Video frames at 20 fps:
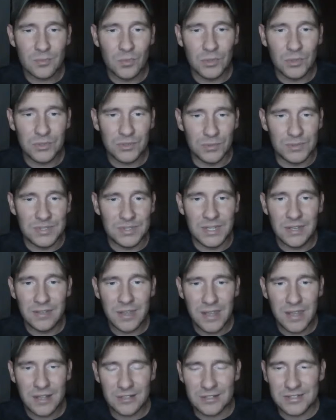want to attend
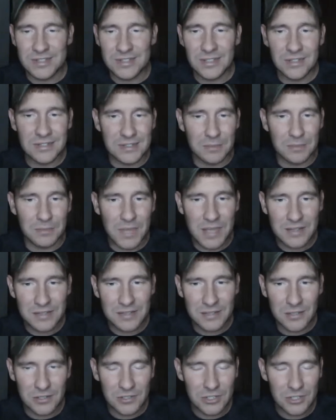that, just send us a
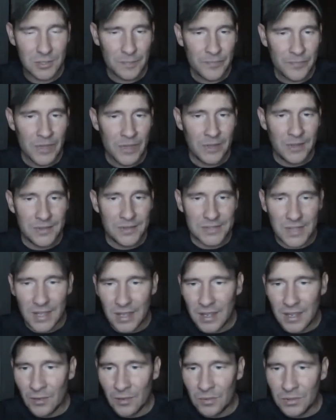message. Say,
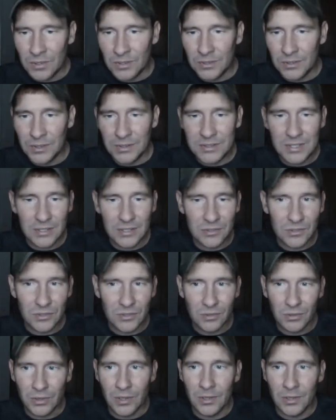hey, I want to attend
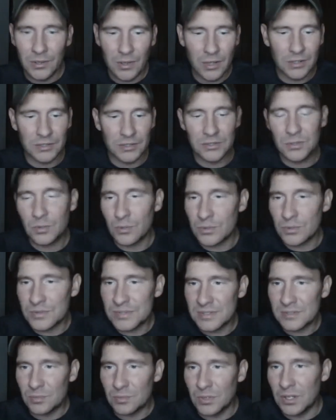your haunted tours
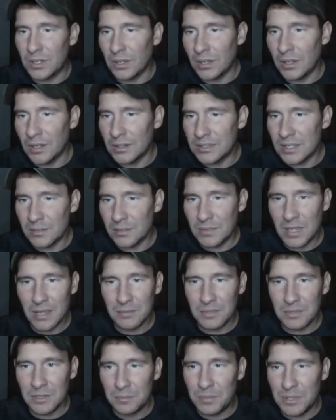this weekend. Tell me how
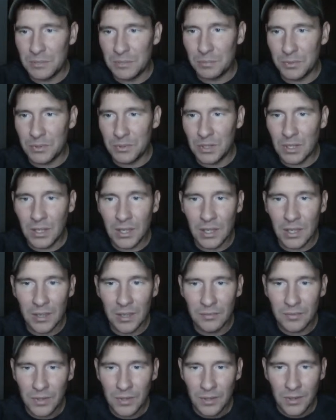many people you
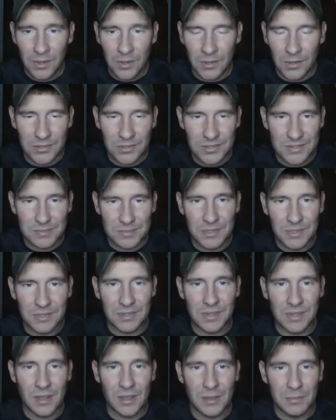have. And you just meet at
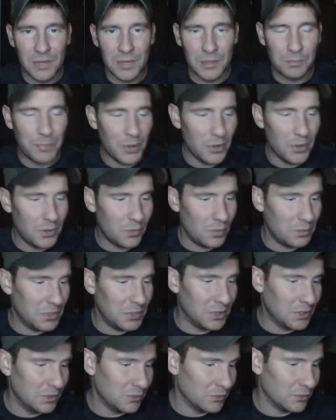the Oblong Park. We'll be
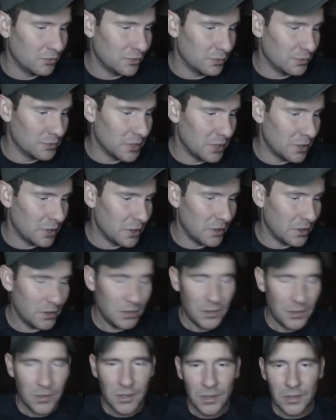leaving from there
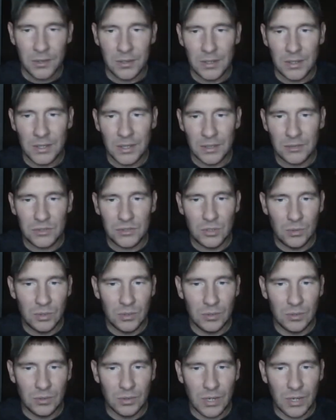and
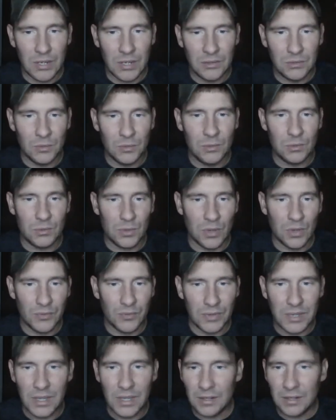doing our annual
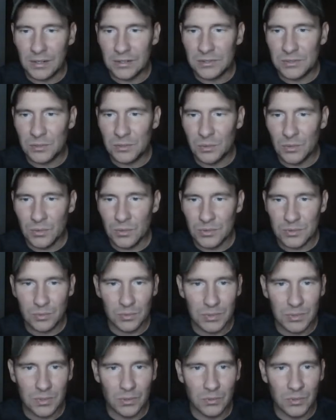Crawford County tours where
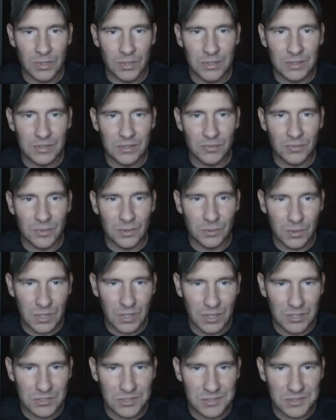we go around to different
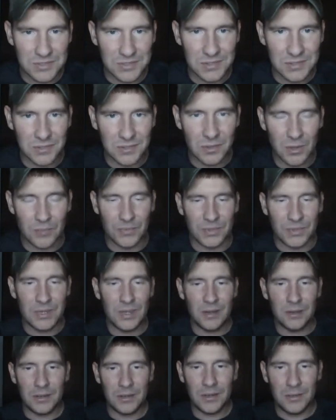locations in Crawford
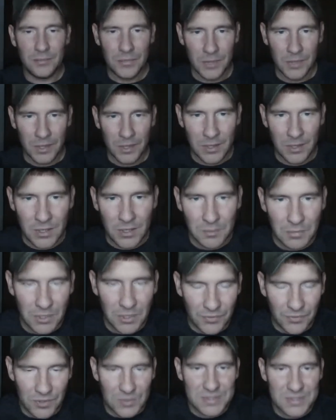County. Be
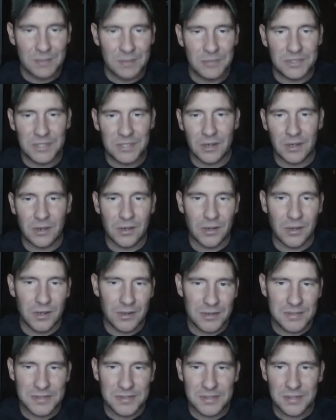a few
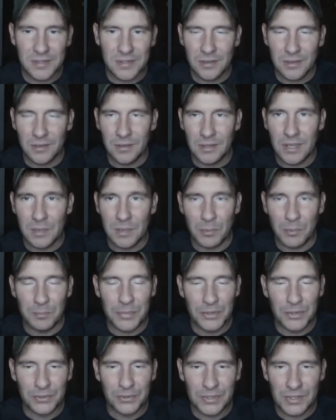cemeteries, a couple
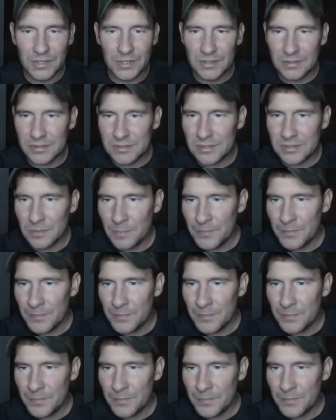buildings.